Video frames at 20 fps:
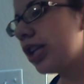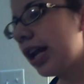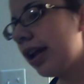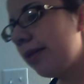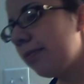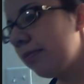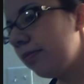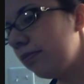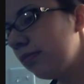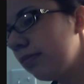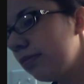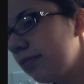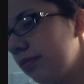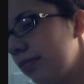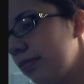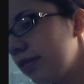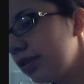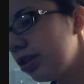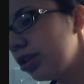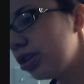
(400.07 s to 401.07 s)
up,
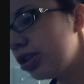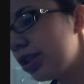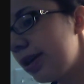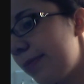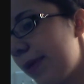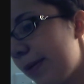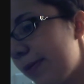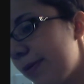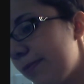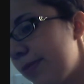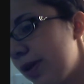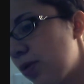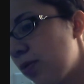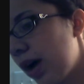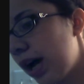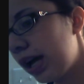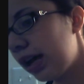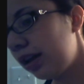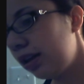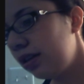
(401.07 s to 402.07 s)
G baby, be
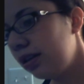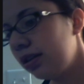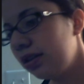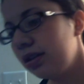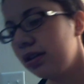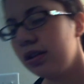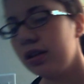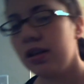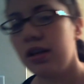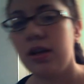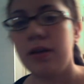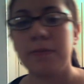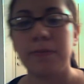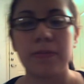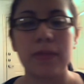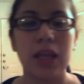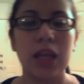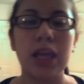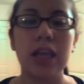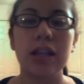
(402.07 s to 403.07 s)
quiet.
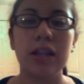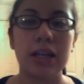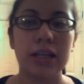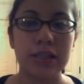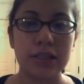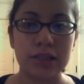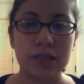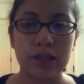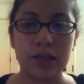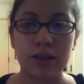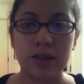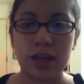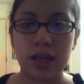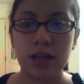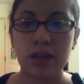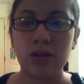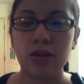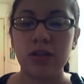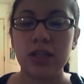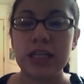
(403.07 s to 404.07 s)
Next
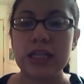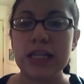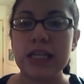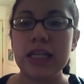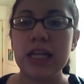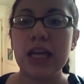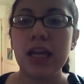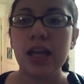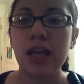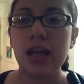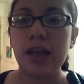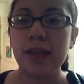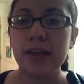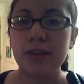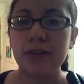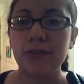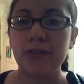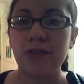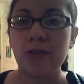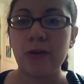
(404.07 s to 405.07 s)
thing you'll need
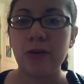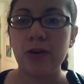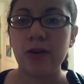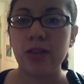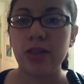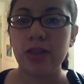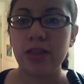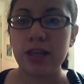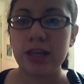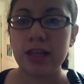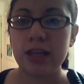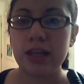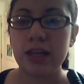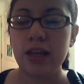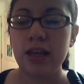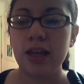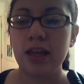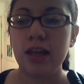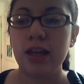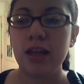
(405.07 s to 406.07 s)
is for
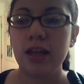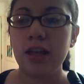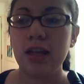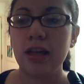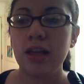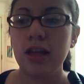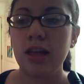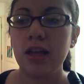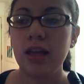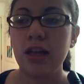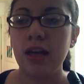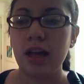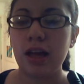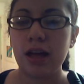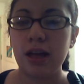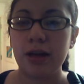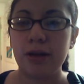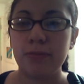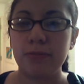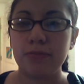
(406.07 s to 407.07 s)
the
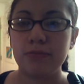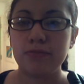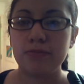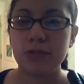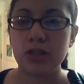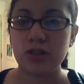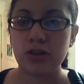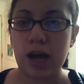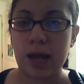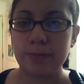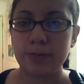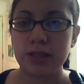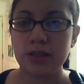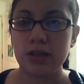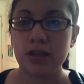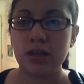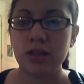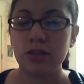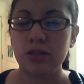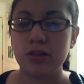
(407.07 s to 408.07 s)

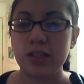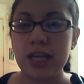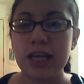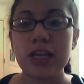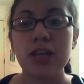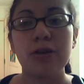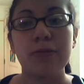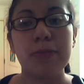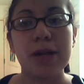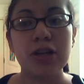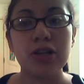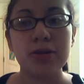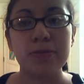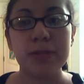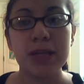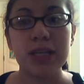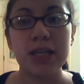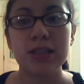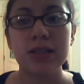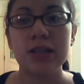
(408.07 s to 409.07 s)
straps. You'll take your
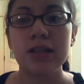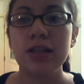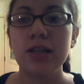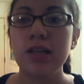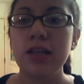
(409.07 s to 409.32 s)
measurement